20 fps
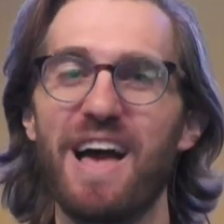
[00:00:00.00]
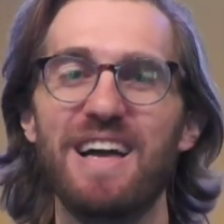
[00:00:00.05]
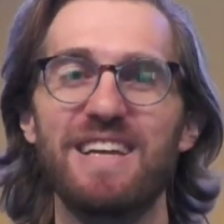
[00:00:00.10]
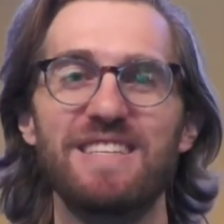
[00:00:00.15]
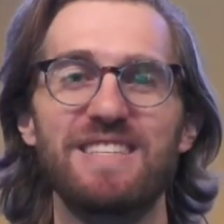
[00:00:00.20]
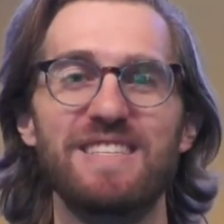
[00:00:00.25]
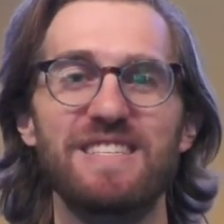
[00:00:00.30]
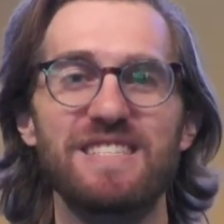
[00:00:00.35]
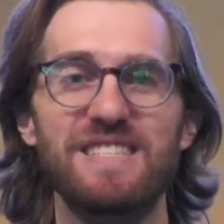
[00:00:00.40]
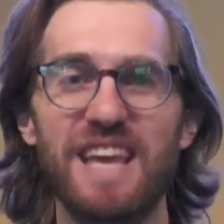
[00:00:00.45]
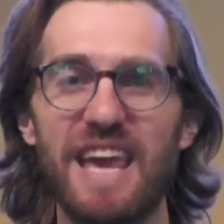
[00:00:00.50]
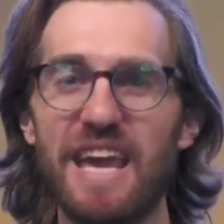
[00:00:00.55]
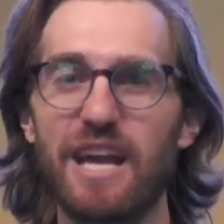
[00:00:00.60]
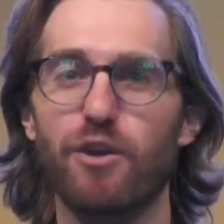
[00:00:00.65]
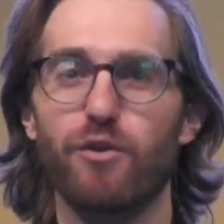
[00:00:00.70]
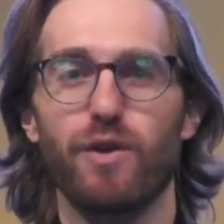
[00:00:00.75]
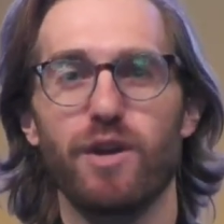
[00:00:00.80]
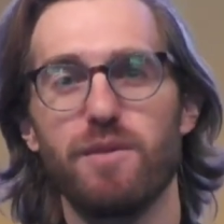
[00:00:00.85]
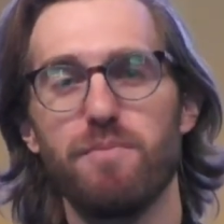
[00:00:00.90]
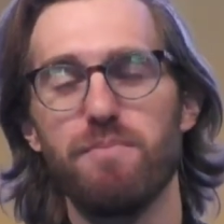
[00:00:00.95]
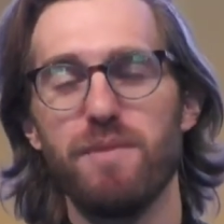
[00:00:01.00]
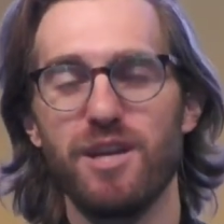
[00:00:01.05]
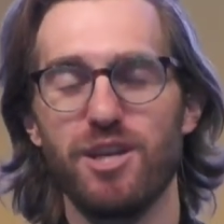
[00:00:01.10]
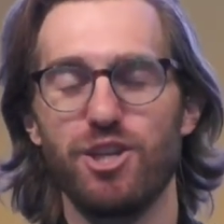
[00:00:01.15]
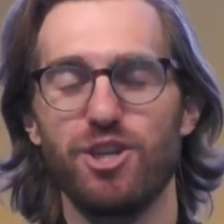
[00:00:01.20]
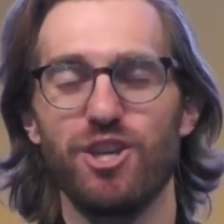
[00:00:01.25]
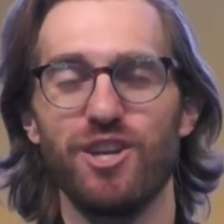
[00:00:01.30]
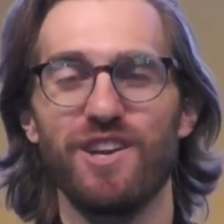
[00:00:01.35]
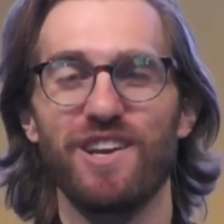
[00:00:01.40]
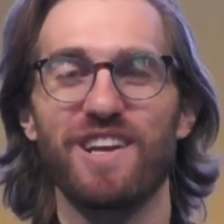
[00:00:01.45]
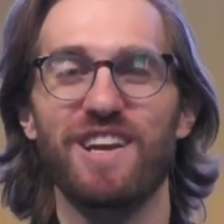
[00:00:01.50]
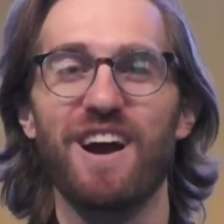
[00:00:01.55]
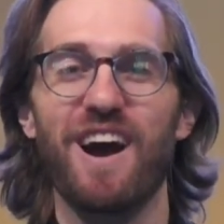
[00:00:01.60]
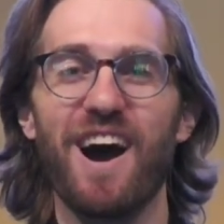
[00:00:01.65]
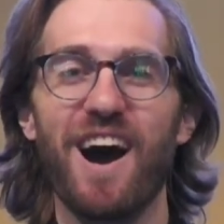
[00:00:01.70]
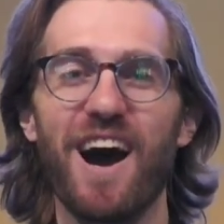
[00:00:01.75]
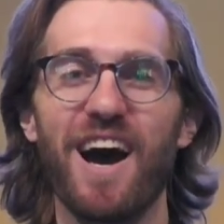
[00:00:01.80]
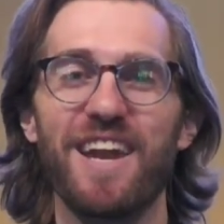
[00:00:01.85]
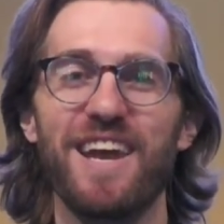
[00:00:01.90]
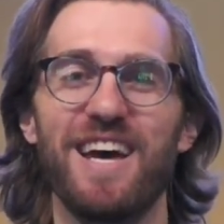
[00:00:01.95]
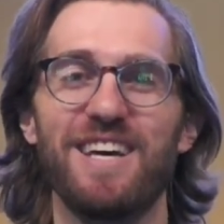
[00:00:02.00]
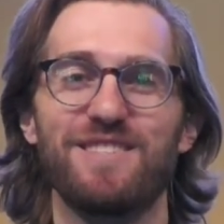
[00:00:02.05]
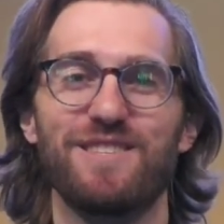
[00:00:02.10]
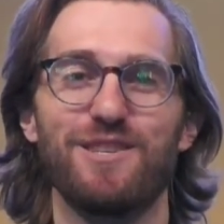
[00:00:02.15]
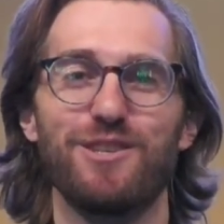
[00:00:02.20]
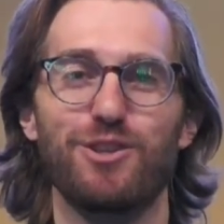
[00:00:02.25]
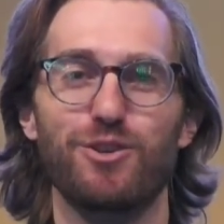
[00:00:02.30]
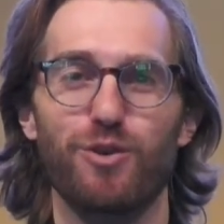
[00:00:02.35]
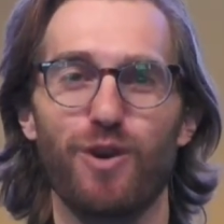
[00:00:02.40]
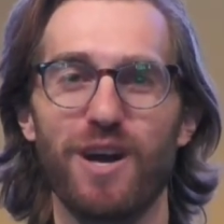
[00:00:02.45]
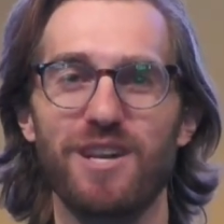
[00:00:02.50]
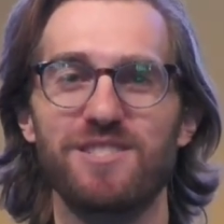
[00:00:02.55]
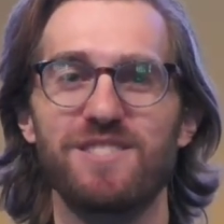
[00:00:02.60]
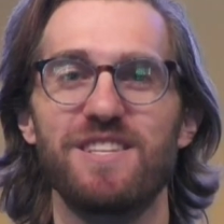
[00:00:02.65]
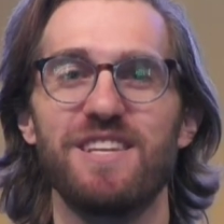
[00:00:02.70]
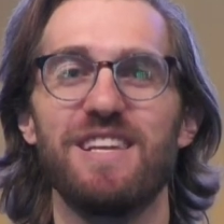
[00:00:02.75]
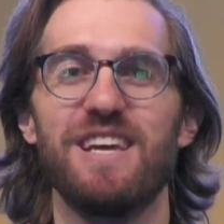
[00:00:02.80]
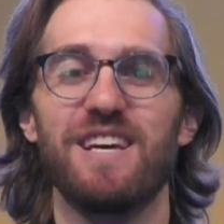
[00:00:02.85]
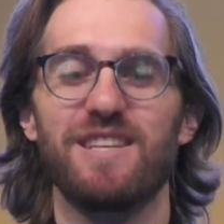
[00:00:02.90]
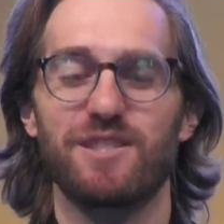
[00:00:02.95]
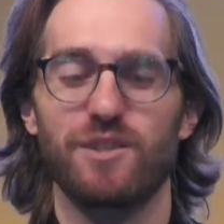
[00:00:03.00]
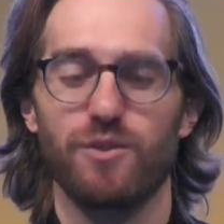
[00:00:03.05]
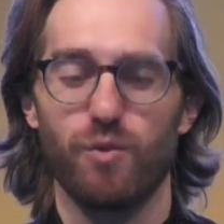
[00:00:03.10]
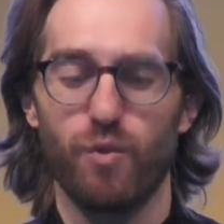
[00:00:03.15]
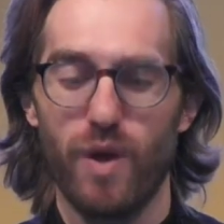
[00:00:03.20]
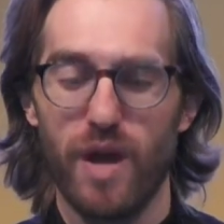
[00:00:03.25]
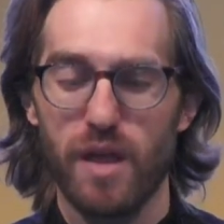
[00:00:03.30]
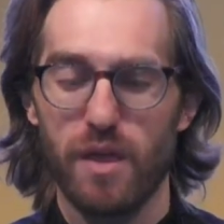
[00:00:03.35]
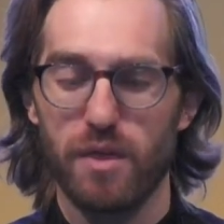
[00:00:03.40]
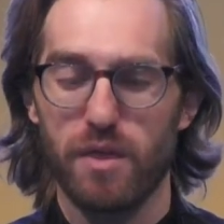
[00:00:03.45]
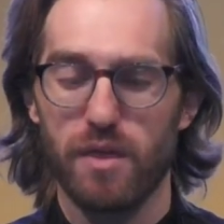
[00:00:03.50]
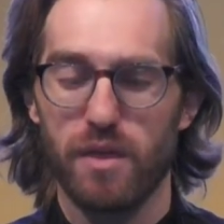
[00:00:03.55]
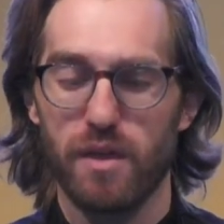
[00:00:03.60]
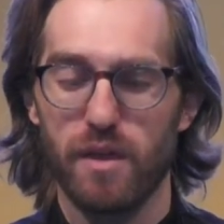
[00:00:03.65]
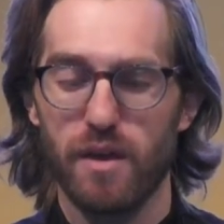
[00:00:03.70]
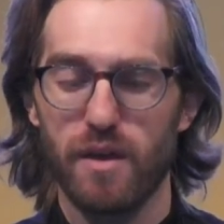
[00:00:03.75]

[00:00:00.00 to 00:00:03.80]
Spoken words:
sacred mission God has entrusted us with.